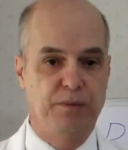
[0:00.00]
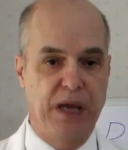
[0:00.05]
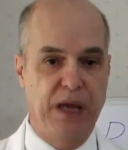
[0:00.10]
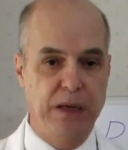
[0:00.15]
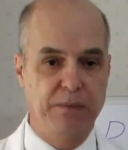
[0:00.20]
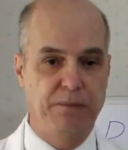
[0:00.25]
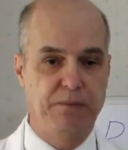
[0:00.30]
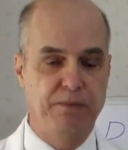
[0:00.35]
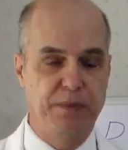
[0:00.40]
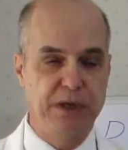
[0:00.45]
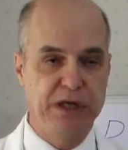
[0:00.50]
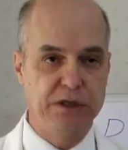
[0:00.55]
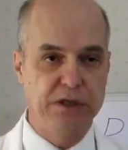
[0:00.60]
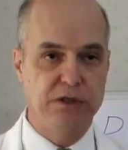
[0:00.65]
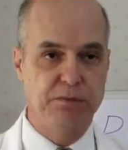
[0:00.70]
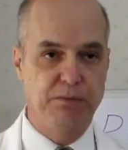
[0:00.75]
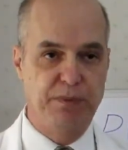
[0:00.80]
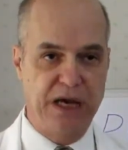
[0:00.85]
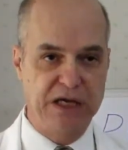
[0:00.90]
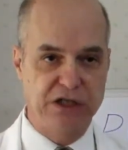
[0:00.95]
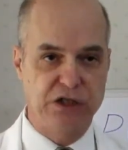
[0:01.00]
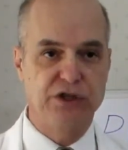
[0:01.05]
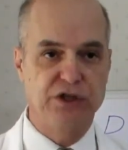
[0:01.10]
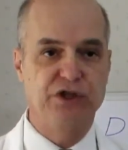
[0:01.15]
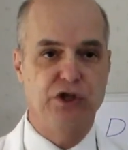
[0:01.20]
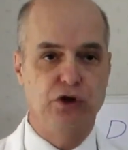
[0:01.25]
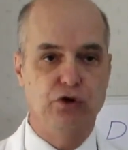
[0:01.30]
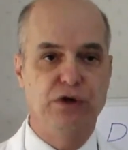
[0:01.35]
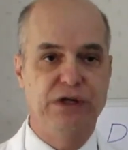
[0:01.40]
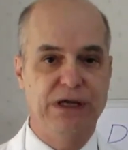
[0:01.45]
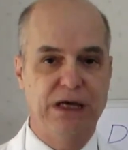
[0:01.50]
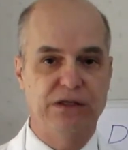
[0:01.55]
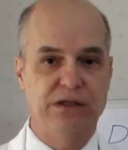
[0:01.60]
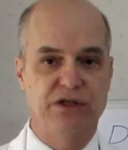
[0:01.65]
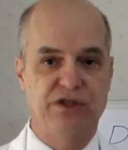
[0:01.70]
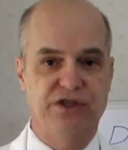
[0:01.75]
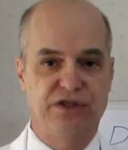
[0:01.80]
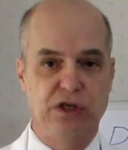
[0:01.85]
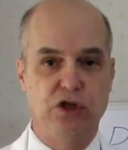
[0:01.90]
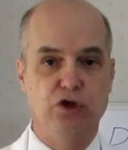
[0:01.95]
Patients who get
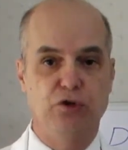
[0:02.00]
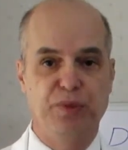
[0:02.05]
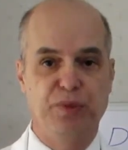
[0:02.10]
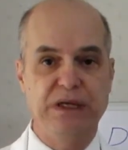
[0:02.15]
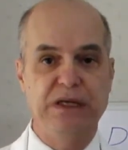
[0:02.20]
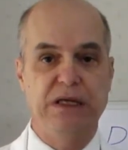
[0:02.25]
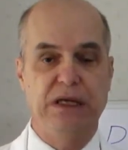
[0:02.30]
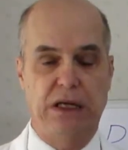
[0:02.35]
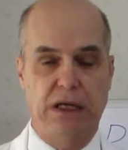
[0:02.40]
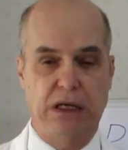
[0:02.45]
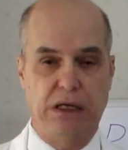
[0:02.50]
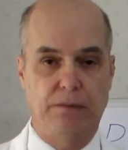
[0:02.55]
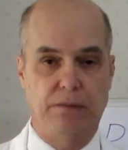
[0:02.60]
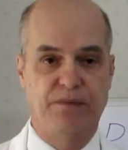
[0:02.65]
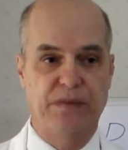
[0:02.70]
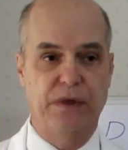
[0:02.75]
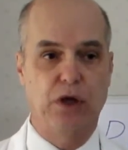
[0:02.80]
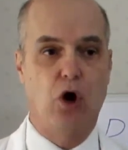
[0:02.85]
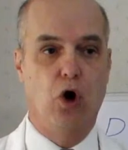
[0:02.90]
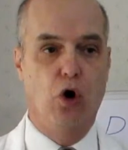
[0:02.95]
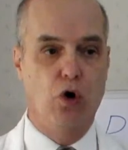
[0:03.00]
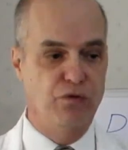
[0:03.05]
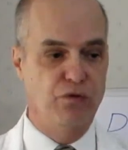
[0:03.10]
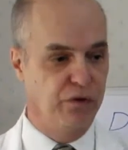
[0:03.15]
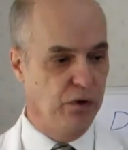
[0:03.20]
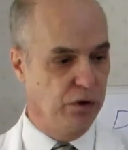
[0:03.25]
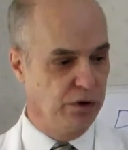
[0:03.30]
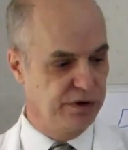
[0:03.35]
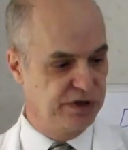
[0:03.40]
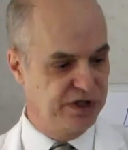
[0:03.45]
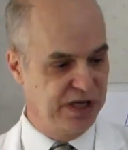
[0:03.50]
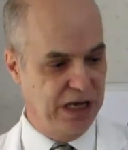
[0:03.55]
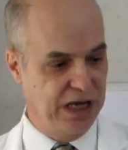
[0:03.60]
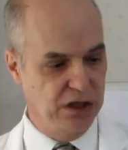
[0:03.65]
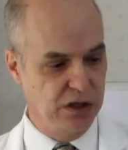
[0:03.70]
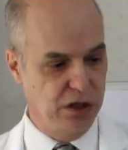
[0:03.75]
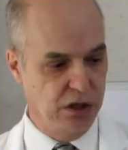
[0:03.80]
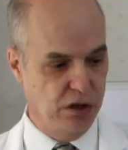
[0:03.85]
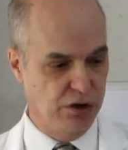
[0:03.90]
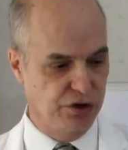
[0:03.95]
COPD over
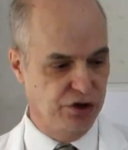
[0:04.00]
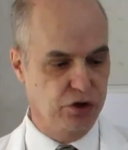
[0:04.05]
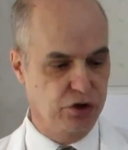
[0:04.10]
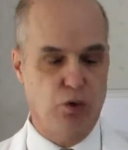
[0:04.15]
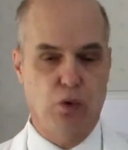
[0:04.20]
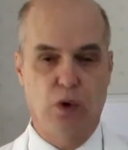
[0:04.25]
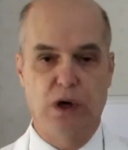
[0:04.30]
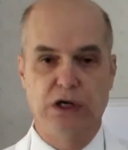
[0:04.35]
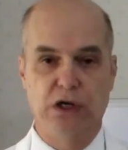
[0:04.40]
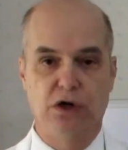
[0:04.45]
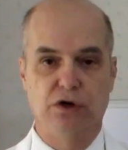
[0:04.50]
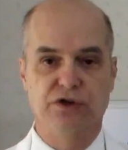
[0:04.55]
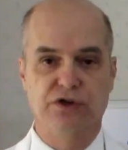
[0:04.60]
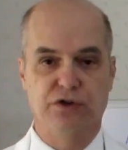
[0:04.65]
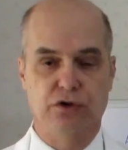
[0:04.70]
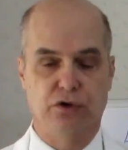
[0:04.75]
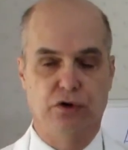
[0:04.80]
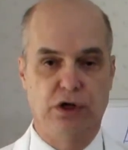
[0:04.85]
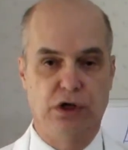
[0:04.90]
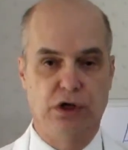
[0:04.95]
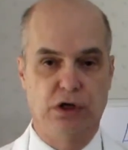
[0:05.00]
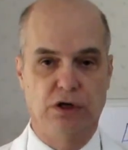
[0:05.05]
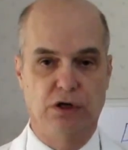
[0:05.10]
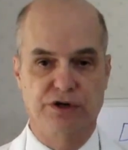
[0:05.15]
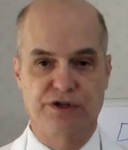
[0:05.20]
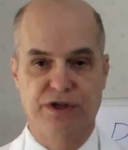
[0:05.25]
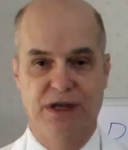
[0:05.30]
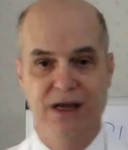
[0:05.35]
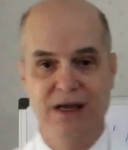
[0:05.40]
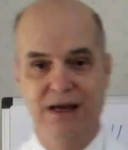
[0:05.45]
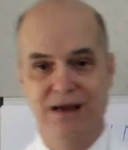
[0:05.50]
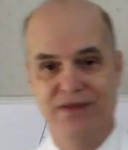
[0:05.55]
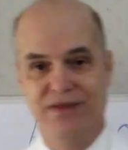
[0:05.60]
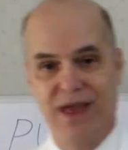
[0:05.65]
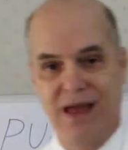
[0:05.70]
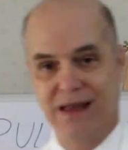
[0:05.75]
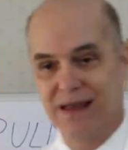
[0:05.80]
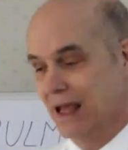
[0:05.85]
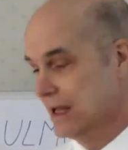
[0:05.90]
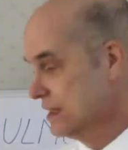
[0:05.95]
10 years, 20 years, 30 years,
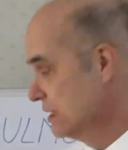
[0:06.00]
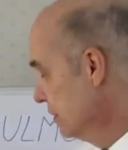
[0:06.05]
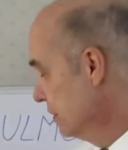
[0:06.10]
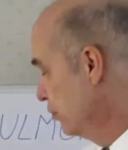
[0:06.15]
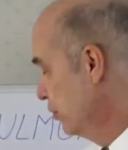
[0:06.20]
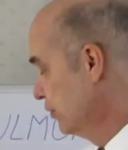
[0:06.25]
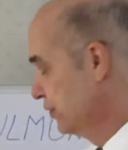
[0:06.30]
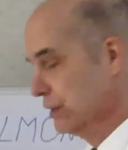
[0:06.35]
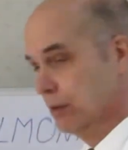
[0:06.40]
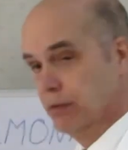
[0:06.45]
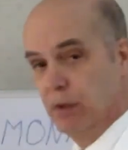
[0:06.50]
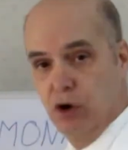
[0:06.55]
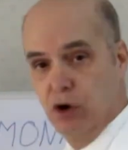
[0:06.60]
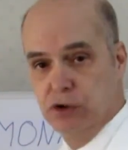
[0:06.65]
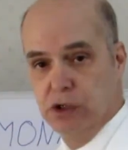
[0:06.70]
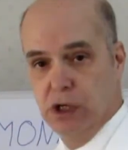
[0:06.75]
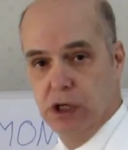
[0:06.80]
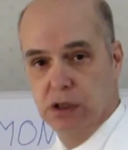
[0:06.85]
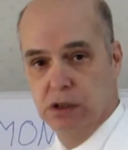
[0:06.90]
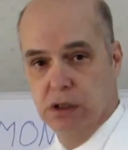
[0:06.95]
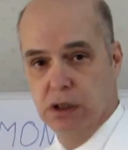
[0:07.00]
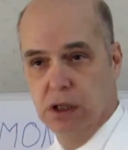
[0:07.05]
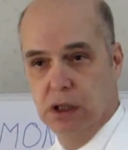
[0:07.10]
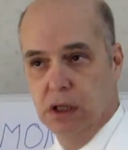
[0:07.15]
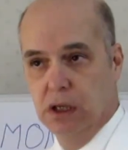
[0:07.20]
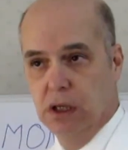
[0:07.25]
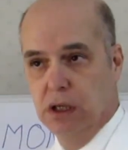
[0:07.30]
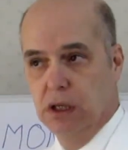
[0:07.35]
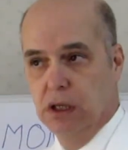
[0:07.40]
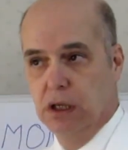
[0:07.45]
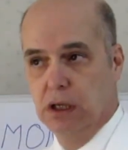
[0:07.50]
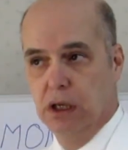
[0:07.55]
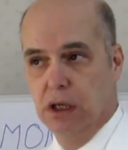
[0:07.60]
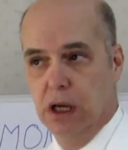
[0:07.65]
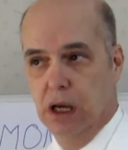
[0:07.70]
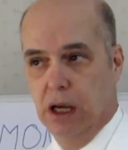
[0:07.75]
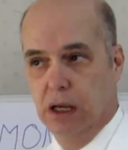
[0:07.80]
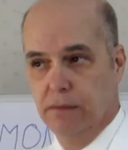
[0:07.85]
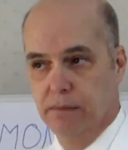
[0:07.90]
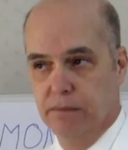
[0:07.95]
that end up with pneumonia,
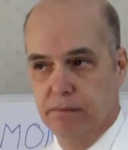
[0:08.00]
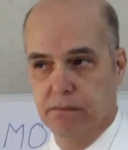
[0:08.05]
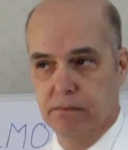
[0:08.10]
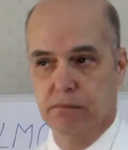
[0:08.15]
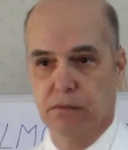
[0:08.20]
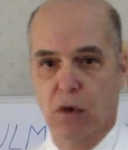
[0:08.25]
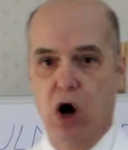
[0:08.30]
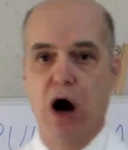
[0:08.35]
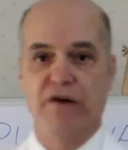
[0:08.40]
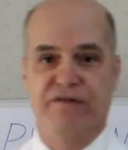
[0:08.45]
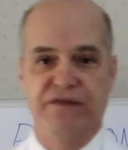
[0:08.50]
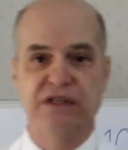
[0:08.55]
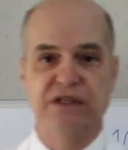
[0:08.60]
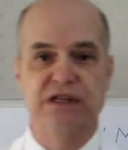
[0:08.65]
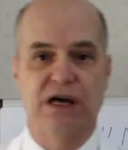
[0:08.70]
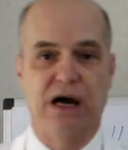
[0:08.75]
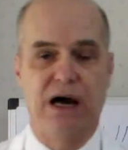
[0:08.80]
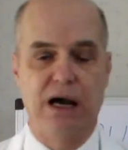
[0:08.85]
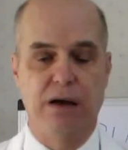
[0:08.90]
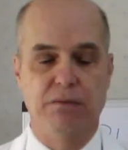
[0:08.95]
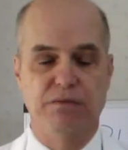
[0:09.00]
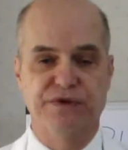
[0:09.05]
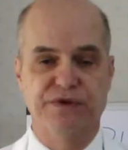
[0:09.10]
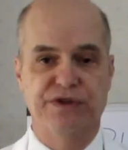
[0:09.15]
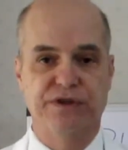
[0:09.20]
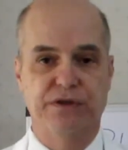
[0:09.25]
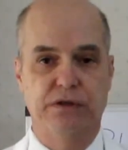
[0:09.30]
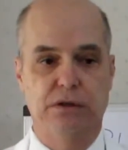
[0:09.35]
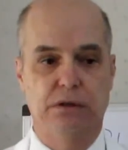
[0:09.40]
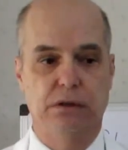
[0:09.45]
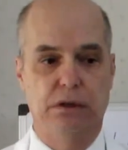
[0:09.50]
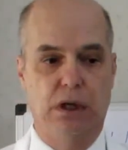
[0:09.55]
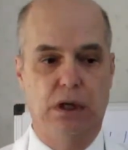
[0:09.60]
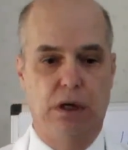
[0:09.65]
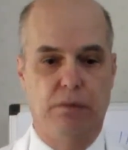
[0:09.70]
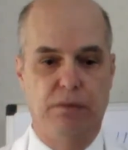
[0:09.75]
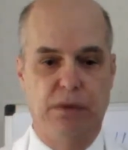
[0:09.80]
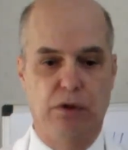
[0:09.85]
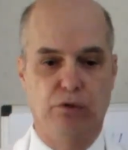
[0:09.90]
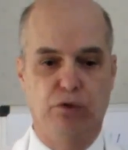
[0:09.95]
oftentimes
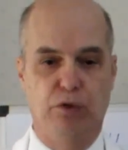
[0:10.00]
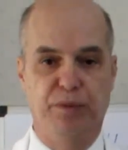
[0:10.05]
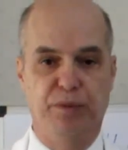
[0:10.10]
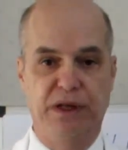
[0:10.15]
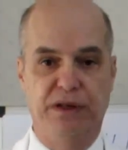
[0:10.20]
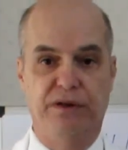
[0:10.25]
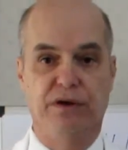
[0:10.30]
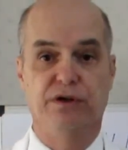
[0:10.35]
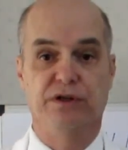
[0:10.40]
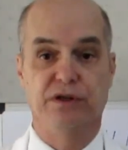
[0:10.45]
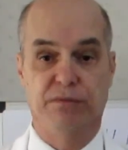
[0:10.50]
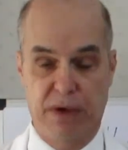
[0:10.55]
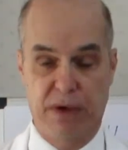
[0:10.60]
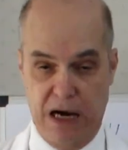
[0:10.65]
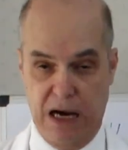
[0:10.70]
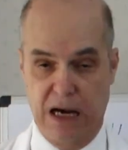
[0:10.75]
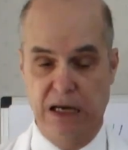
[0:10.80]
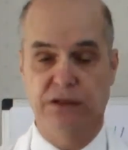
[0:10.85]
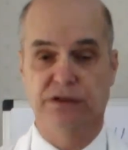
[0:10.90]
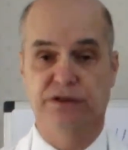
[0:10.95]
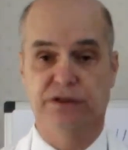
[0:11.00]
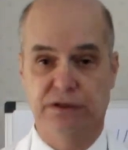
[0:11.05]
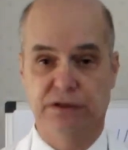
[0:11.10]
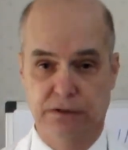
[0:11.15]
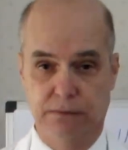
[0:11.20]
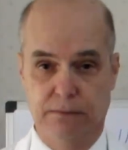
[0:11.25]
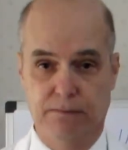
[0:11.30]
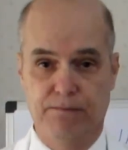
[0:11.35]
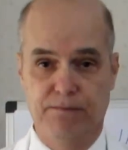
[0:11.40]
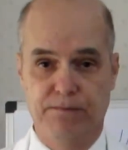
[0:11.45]
it will be their demise.